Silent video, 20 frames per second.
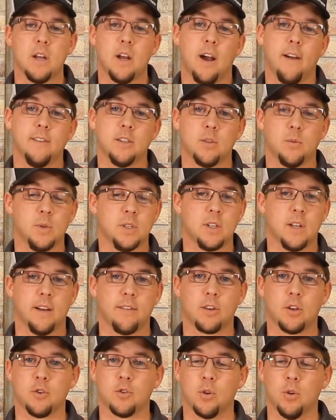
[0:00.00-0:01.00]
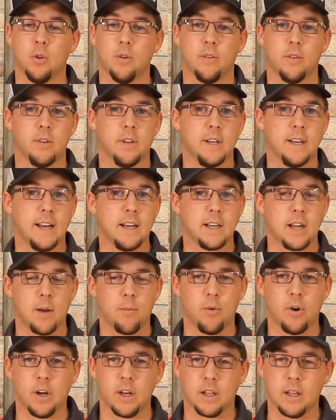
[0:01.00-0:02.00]
Obviously, we still have control over the
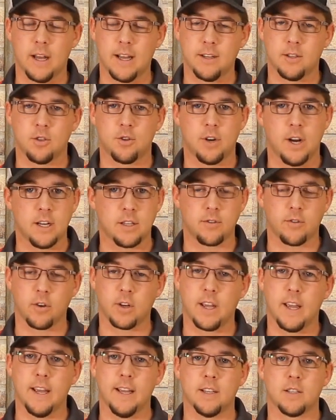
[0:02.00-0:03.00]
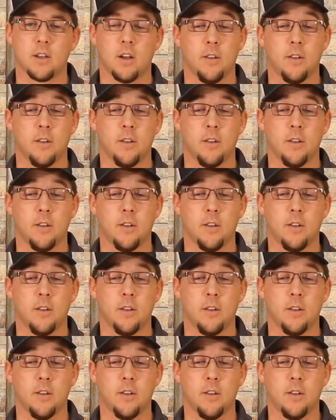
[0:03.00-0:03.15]
daytime running lights, transfer case.